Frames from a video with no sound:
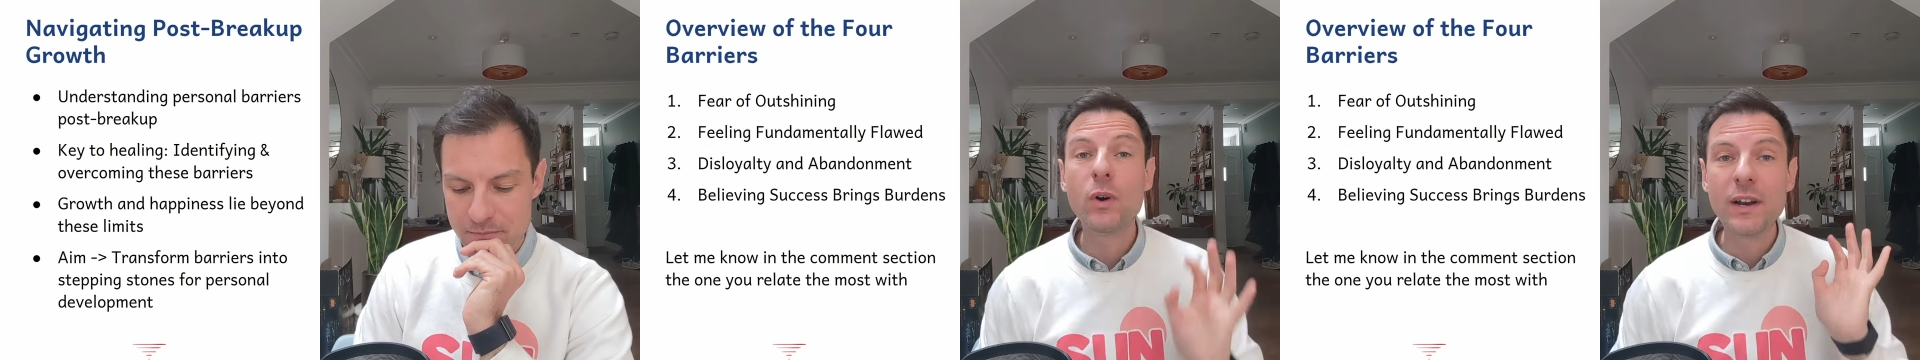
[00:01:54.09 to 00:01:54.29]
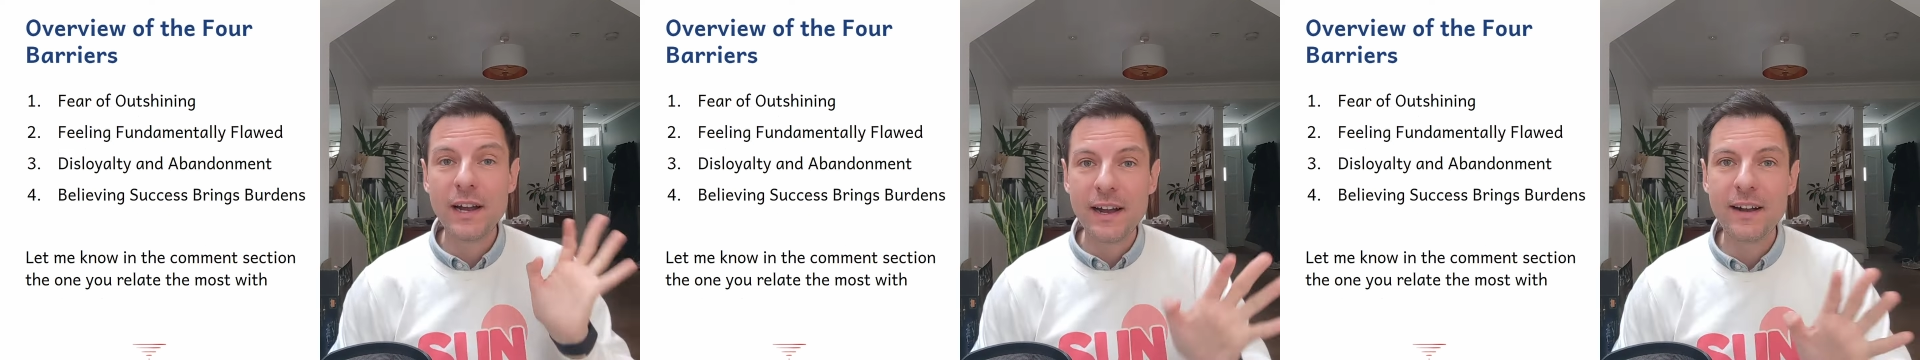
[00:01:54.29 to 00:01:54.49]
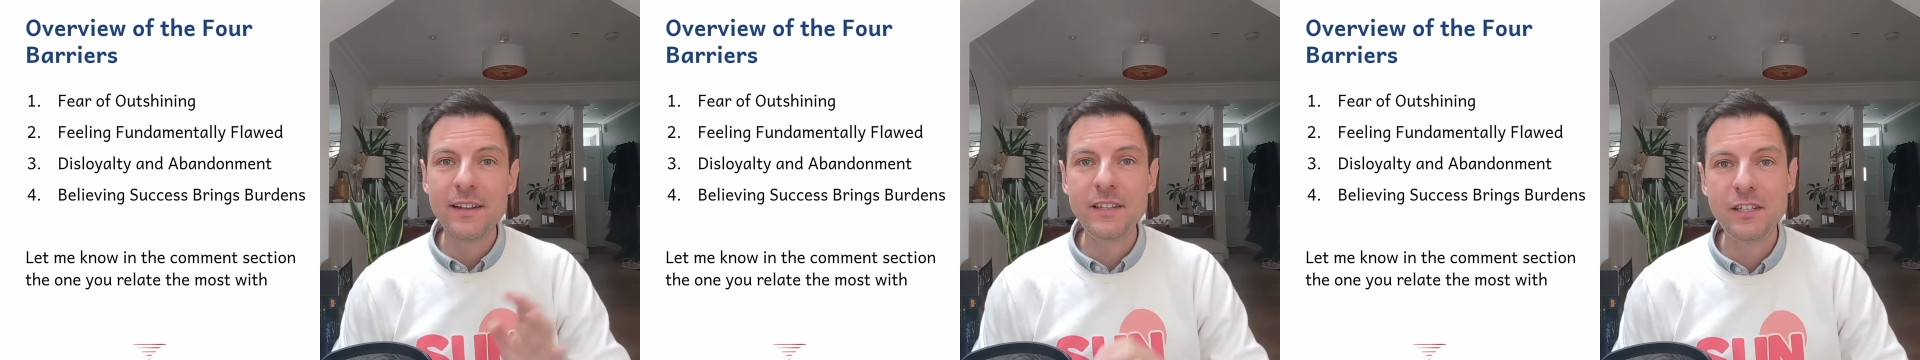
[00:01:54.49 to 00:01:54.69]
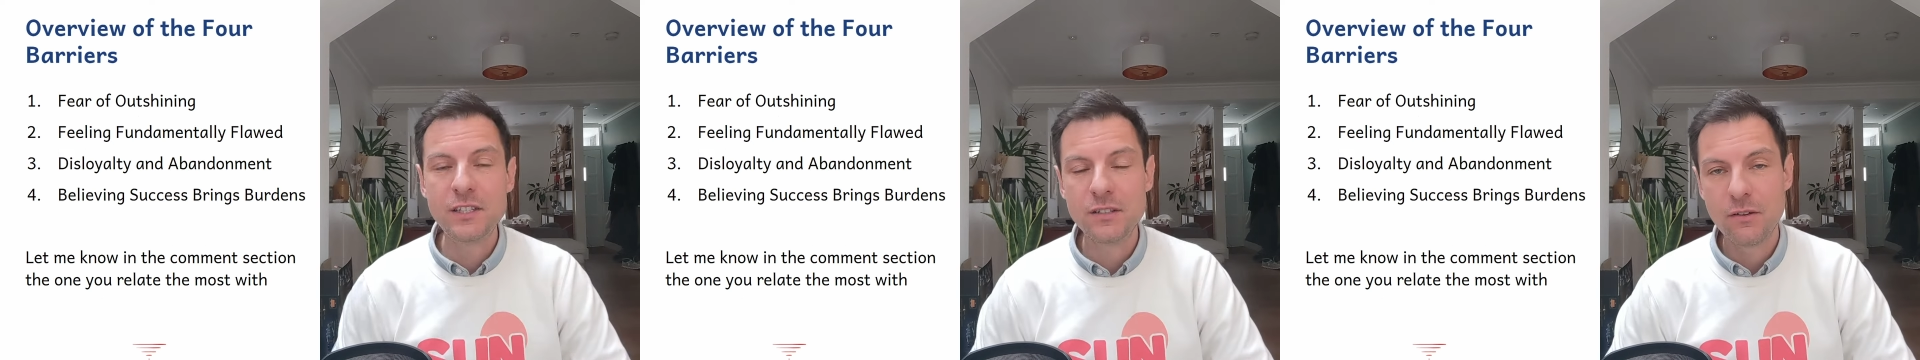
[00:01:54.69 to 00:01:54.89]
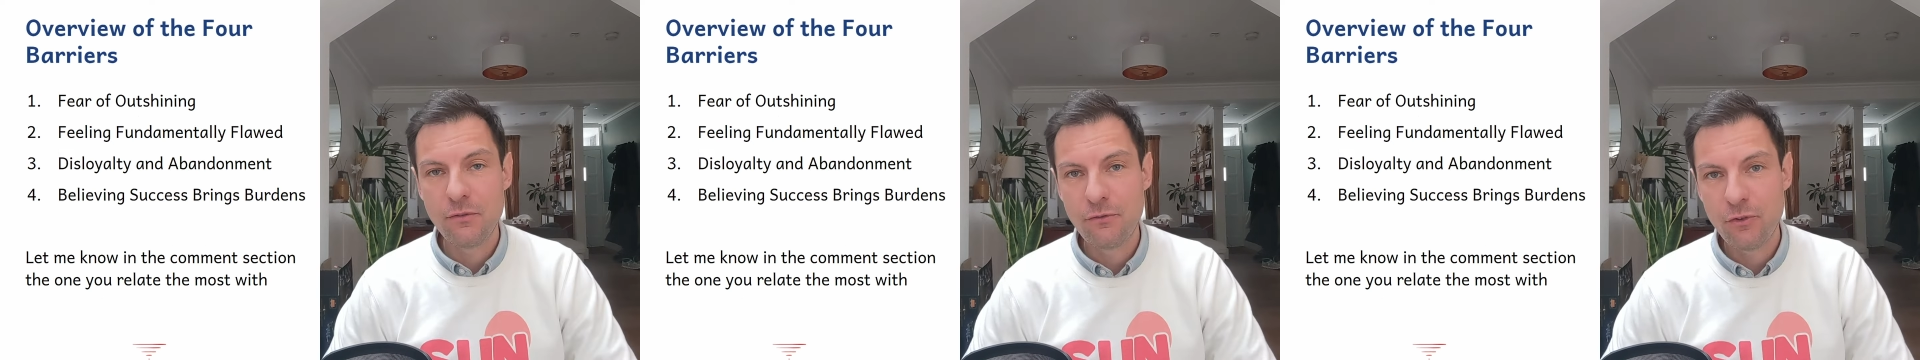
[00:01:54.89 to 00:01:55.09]
What are
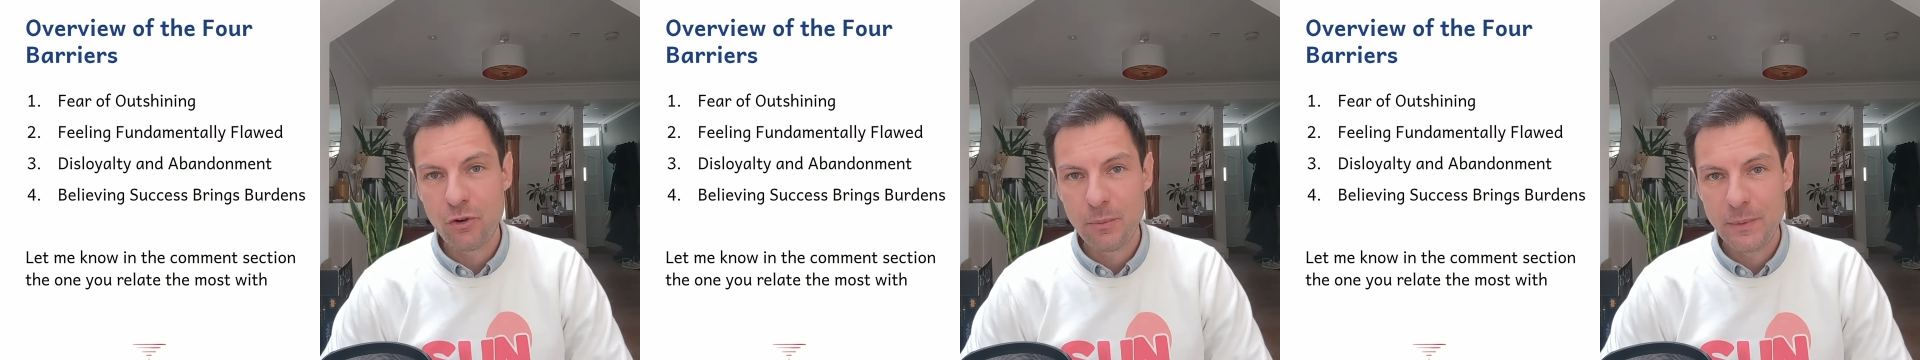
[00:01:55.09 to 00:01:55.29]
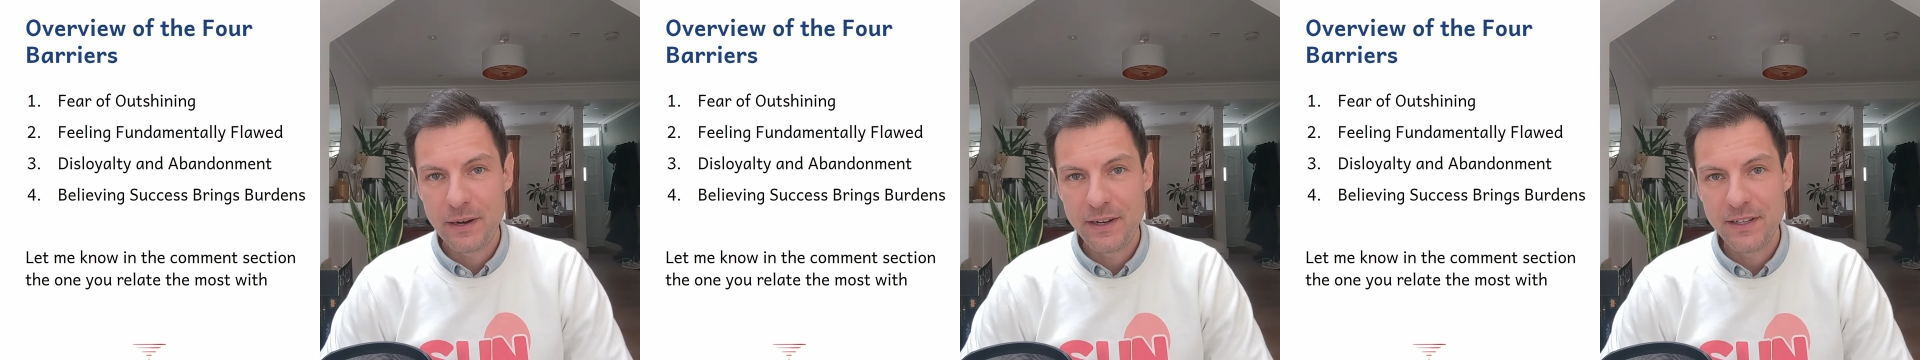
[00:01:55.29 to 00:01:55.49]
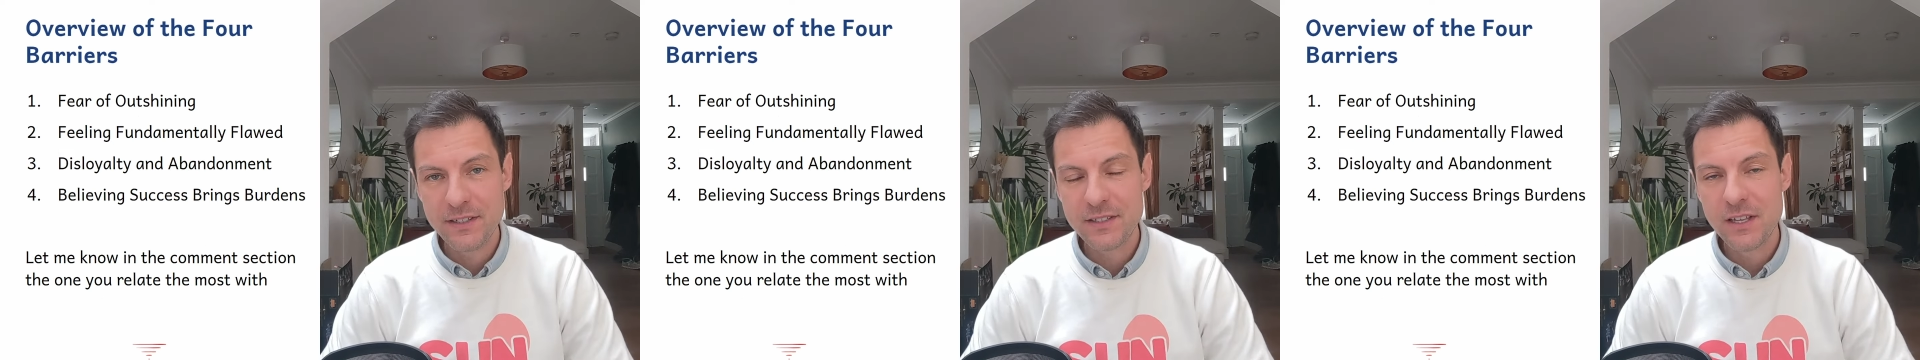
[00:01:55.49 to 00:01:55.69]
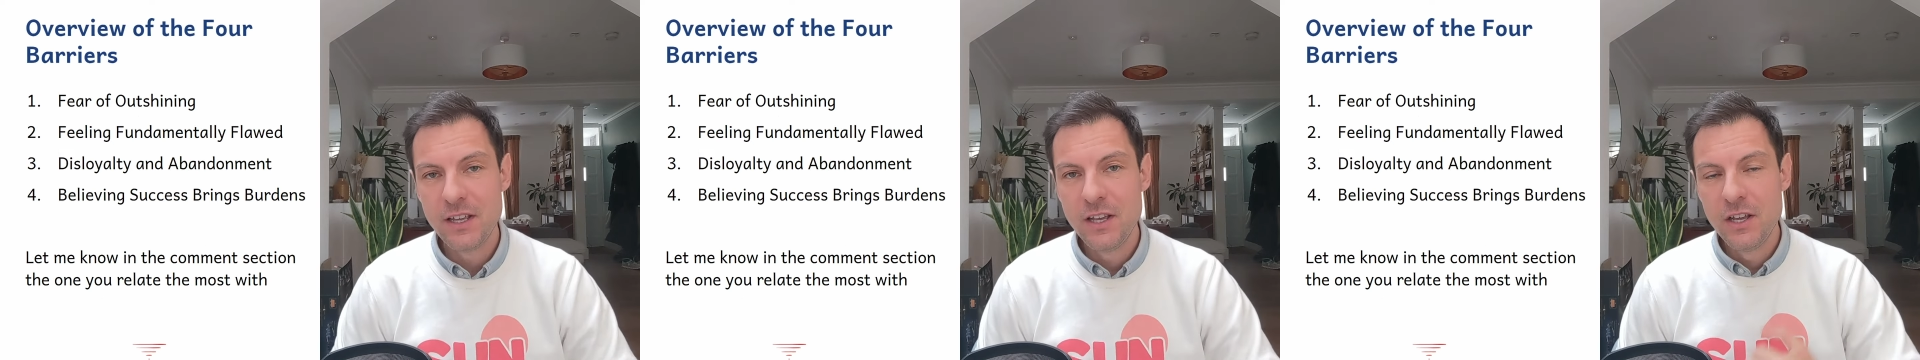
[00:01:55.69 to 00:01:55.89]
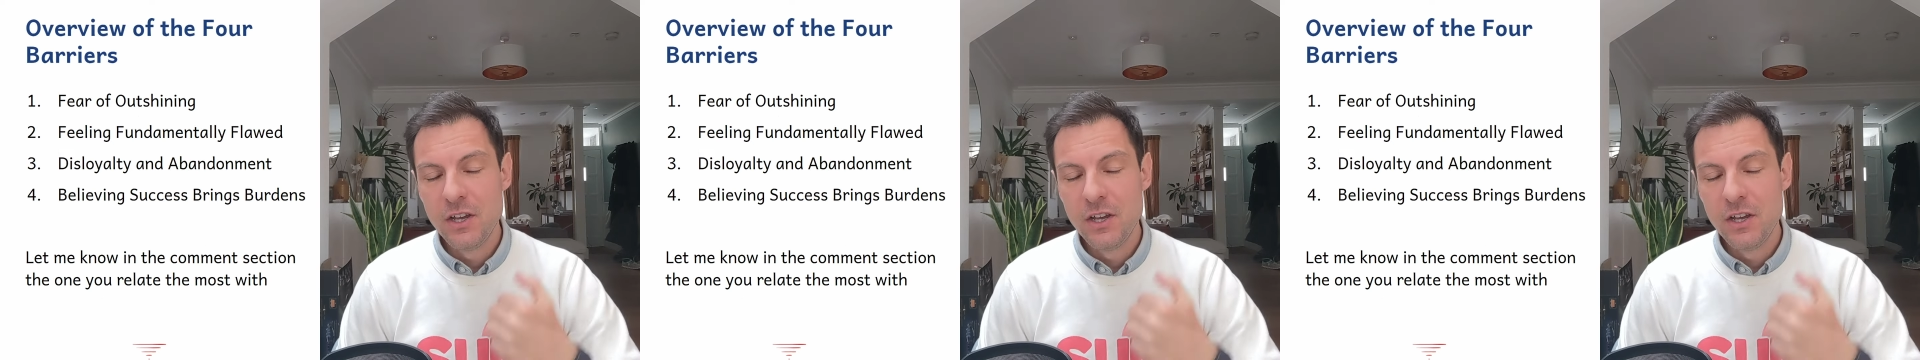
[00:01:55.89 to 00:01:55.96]
these 4 barriers?